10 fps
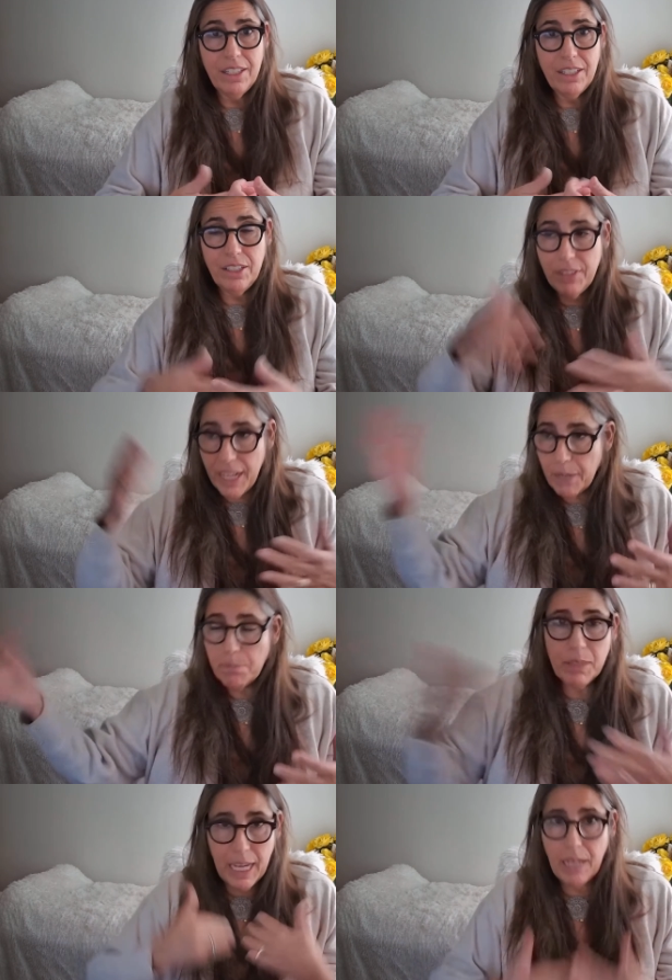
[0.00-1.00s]
You can't
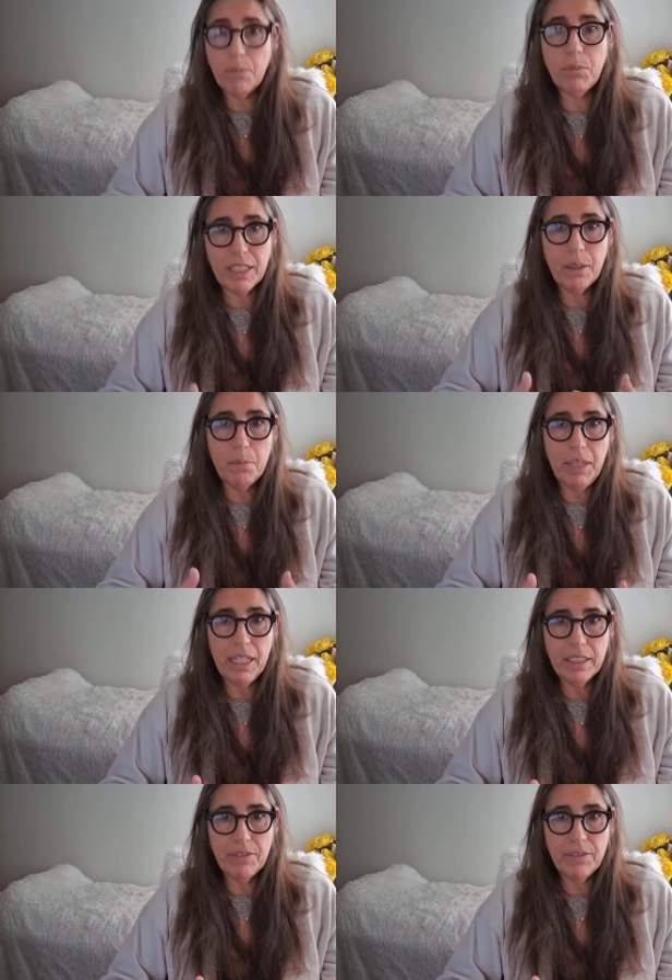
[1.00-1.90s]
blame without being the